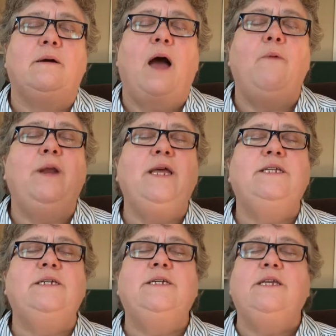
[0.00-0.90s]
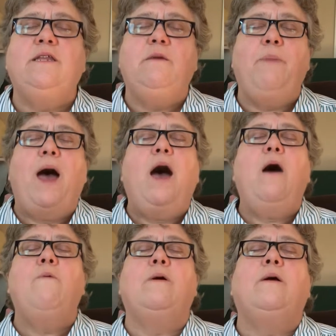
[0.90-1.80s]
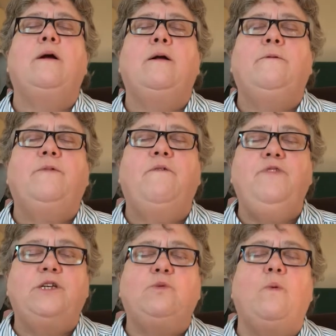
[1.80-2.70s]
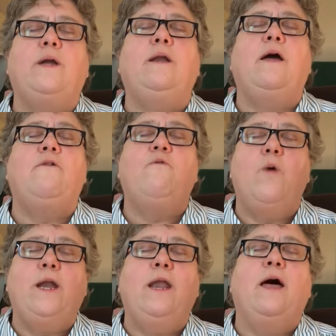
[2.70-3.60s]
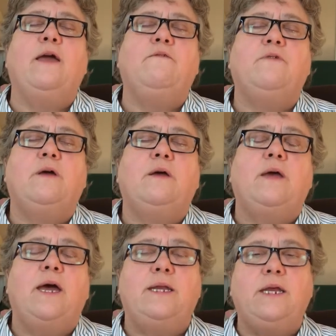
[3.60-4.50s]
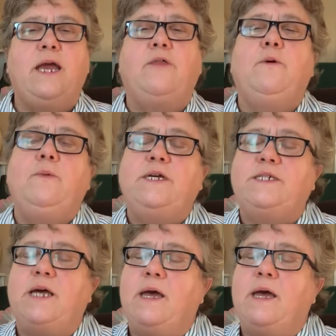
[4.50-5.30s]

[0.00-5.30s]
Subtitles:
I release this into the power of this one love, one life, and together we say,